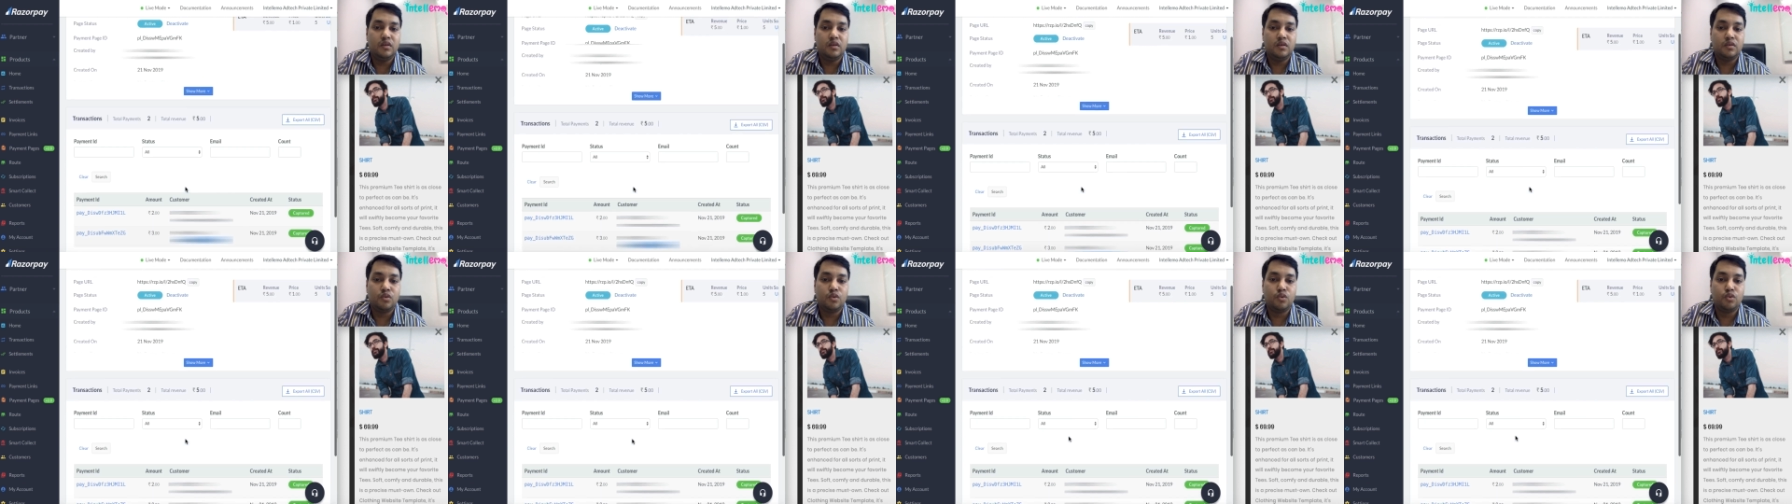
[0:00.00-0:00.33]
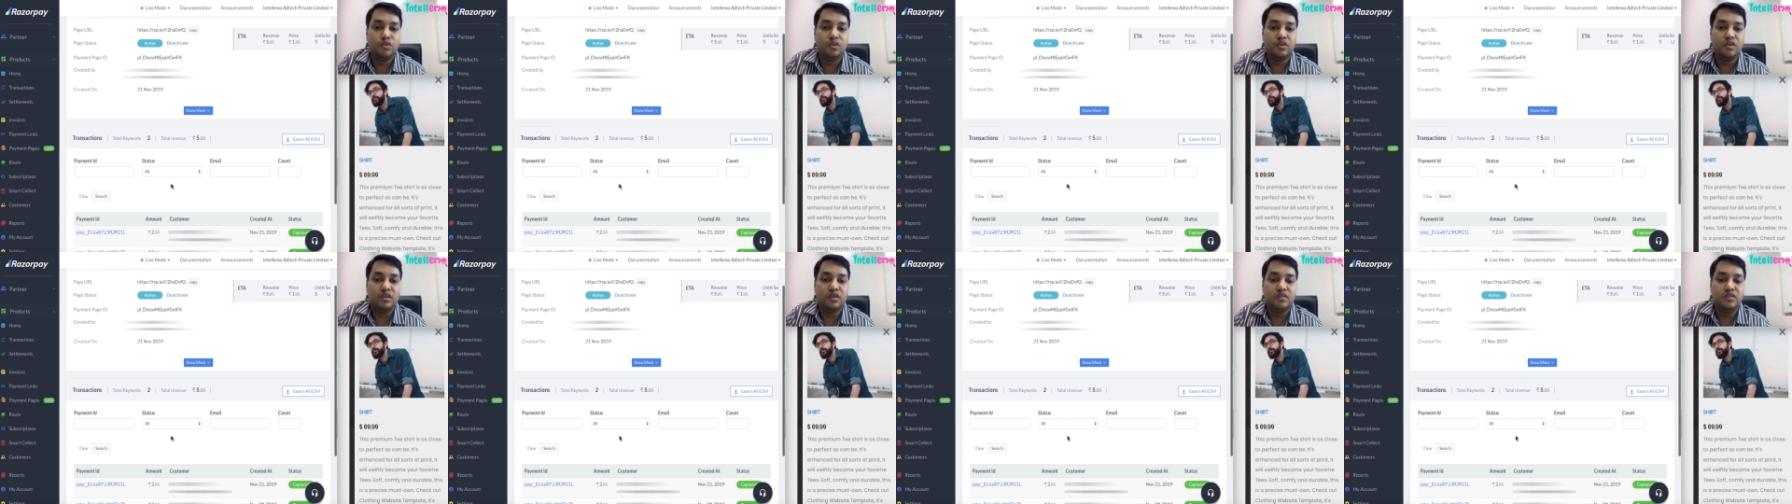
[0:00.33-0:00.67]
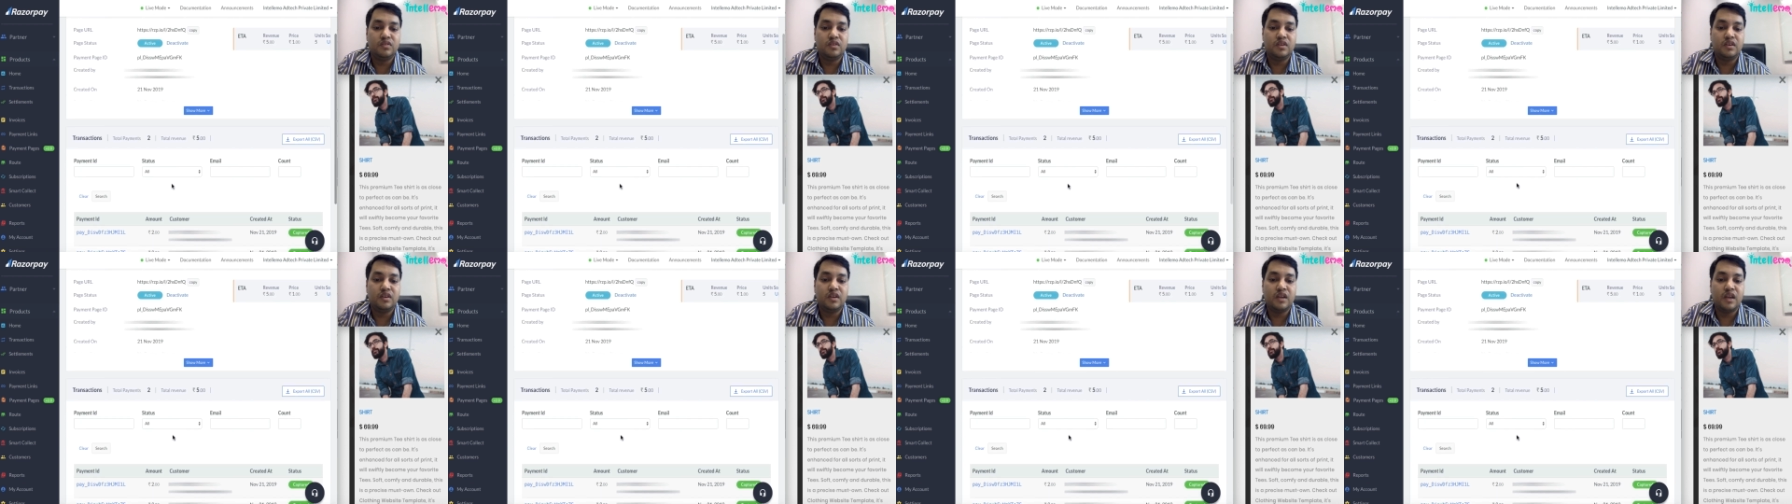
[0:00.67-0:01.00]
through these
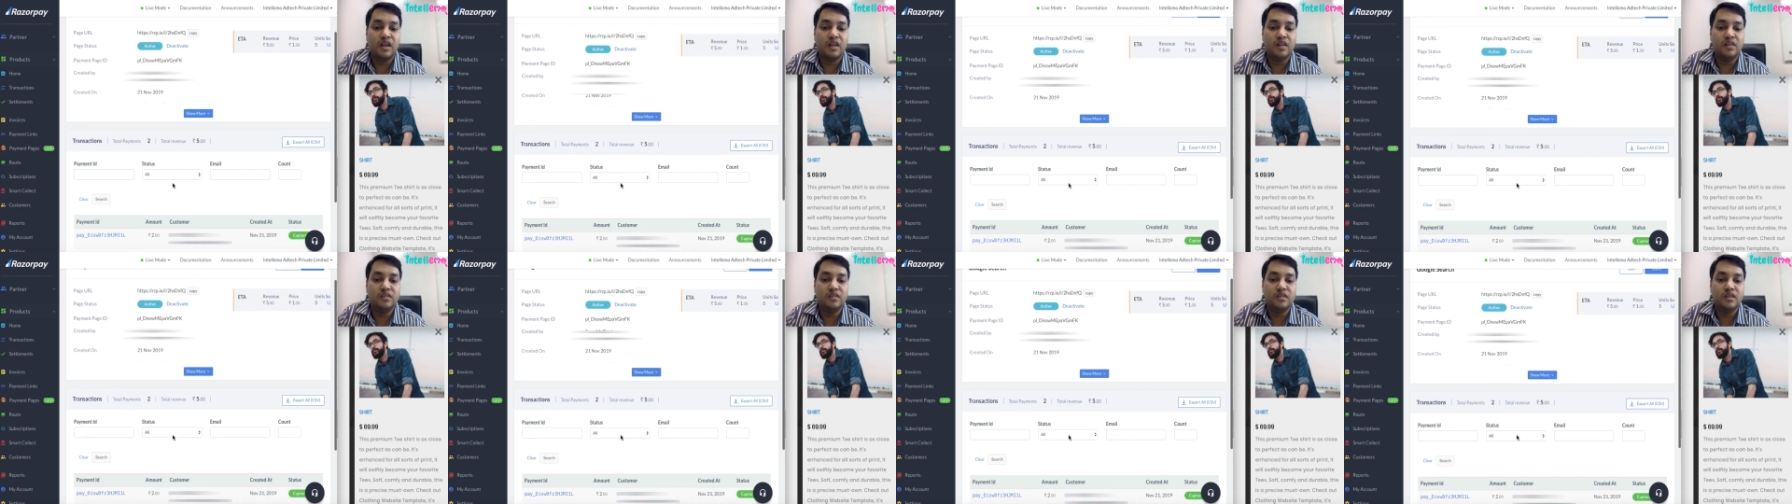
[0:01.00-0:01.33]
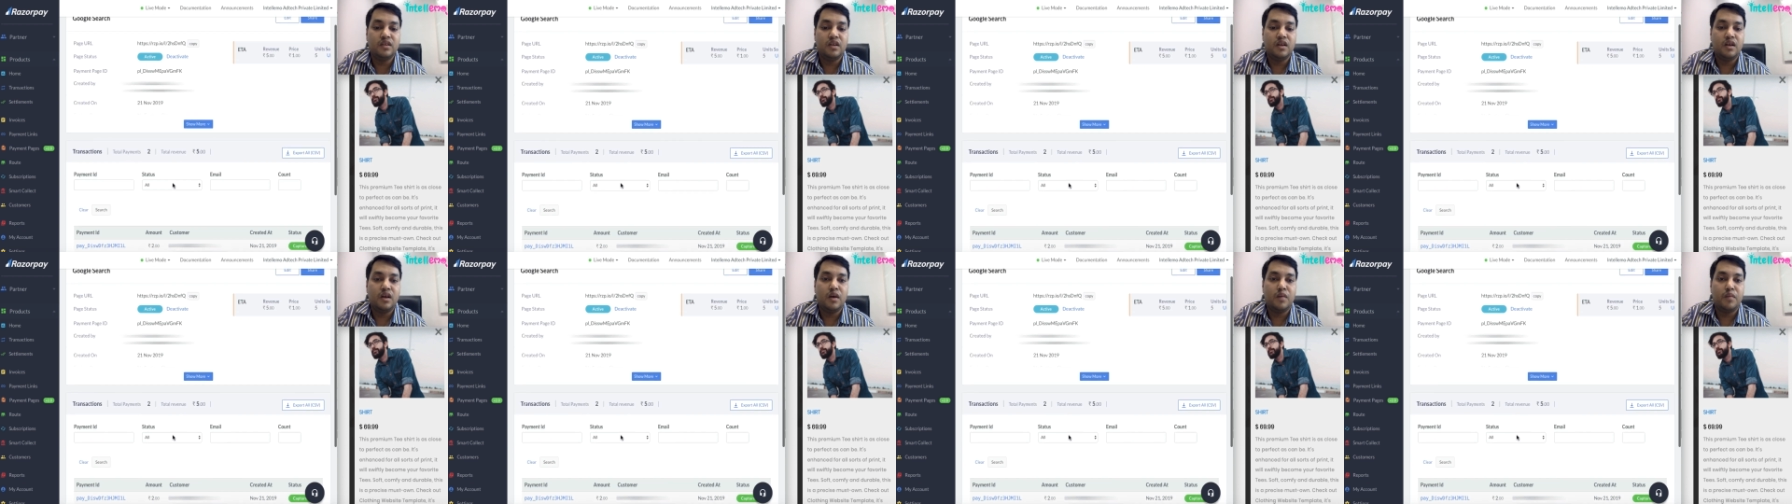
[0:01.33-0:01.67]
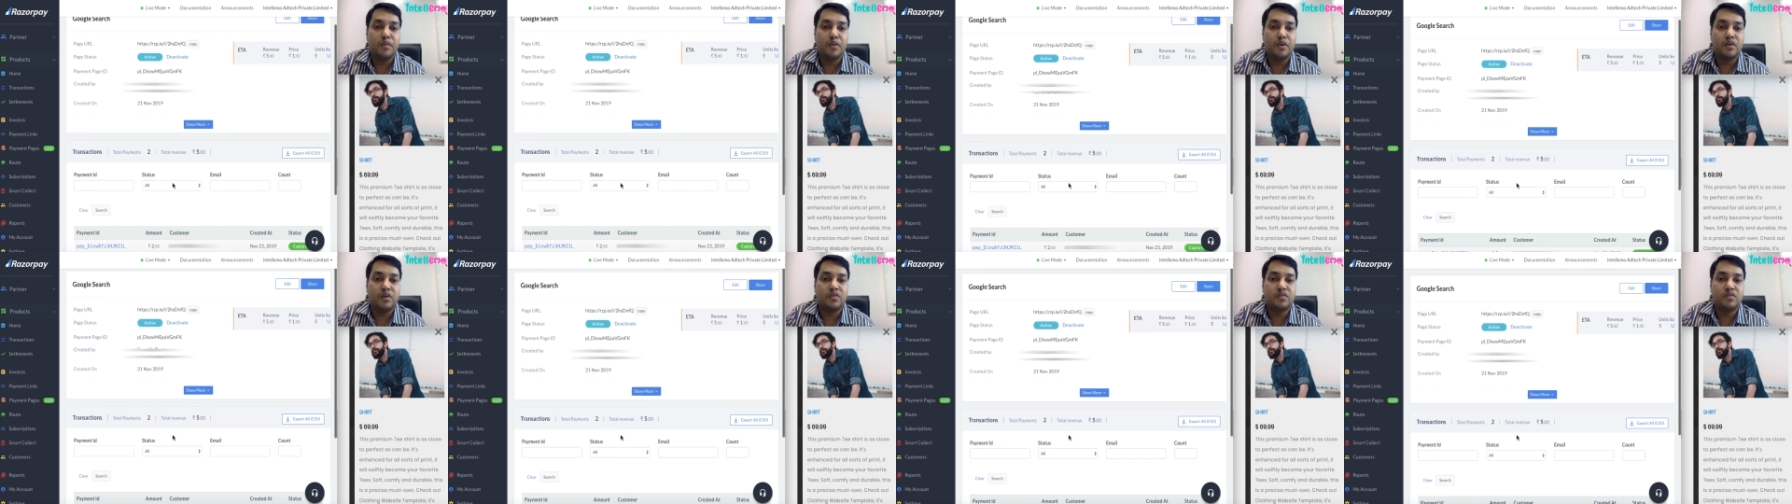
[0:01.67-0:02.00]
details a
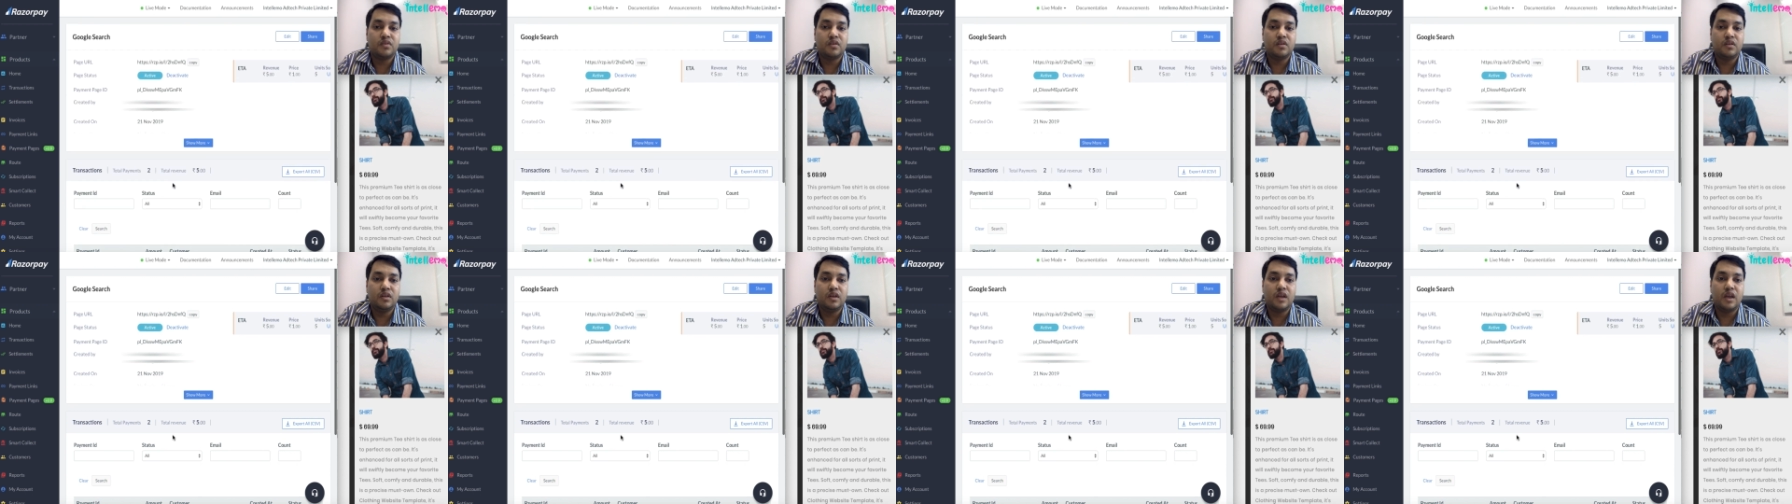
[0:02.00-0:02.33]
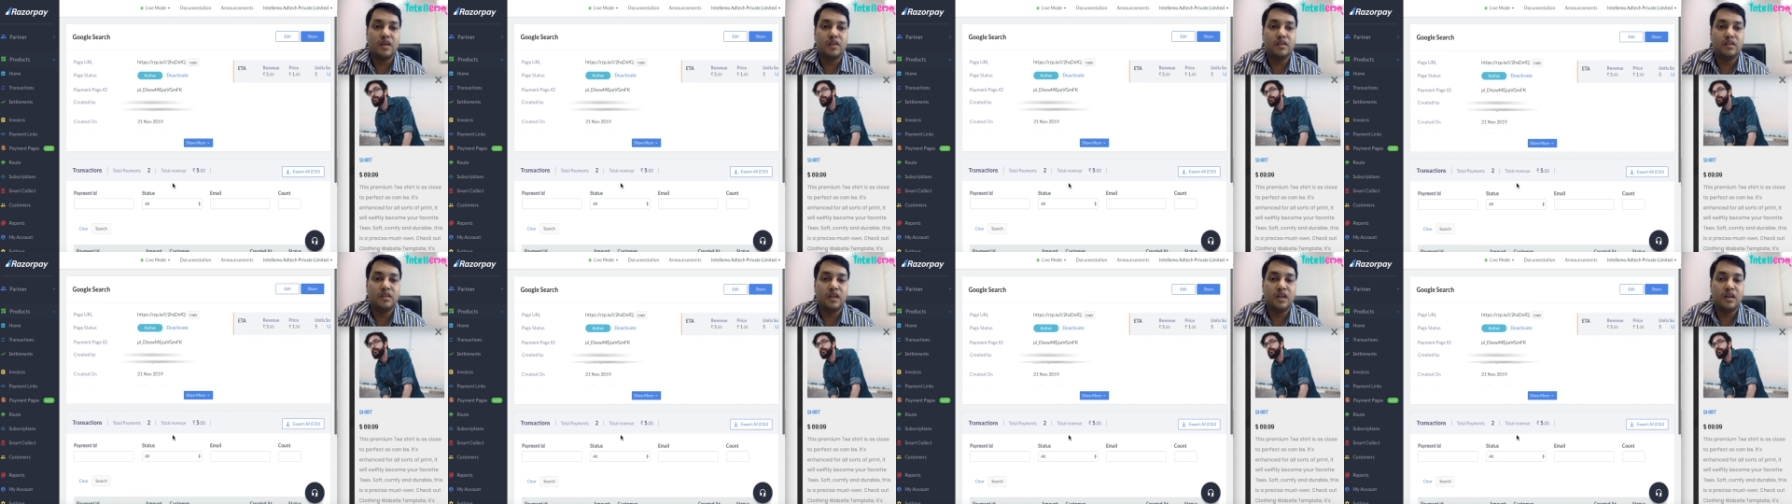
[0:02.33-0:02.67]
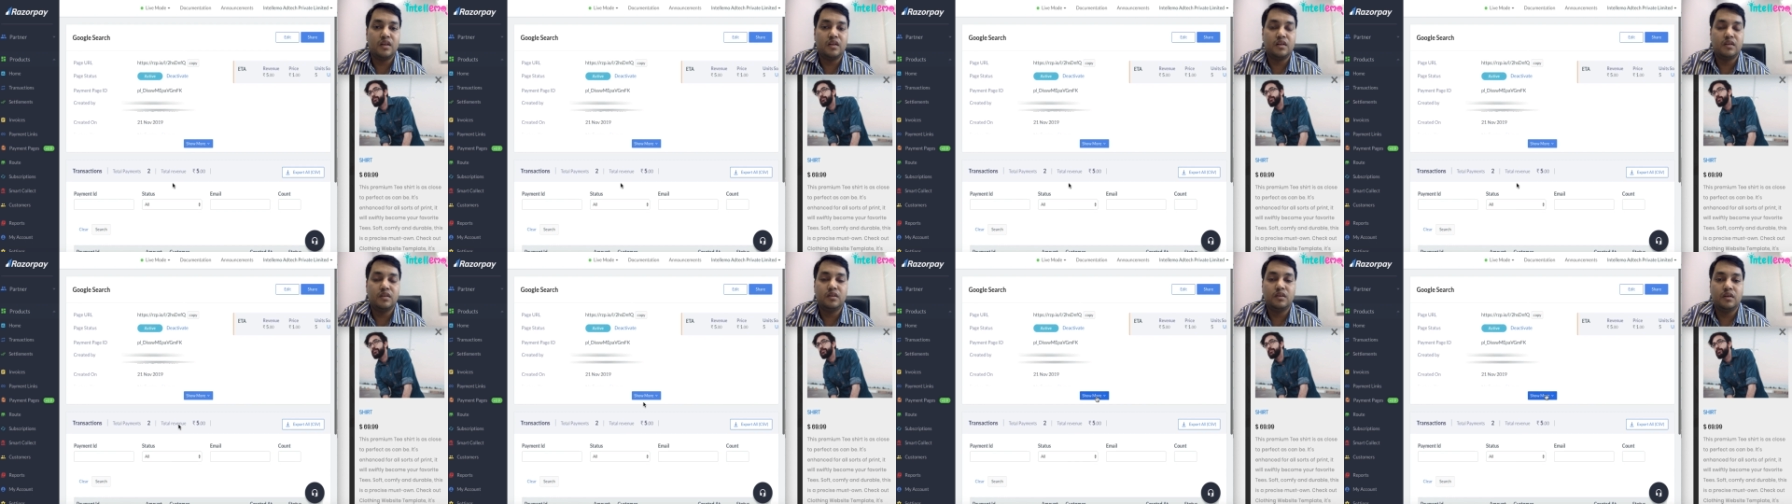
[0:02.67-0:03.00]
person can
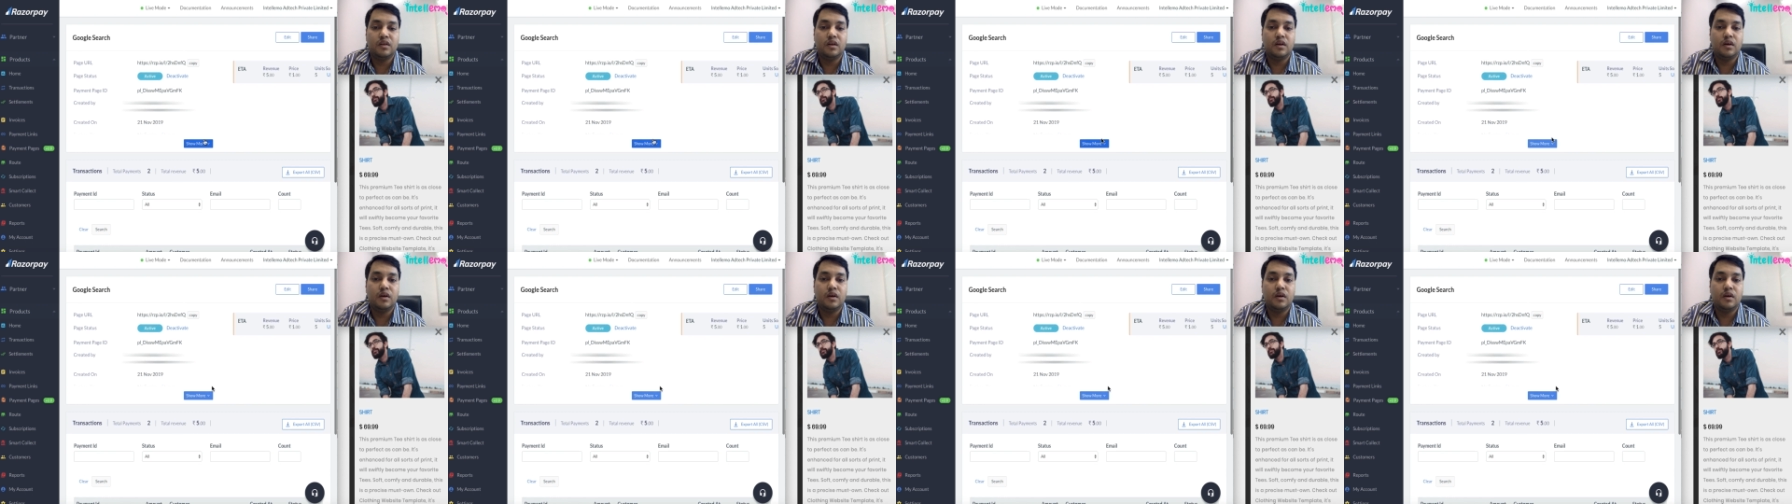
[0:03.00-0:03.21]
then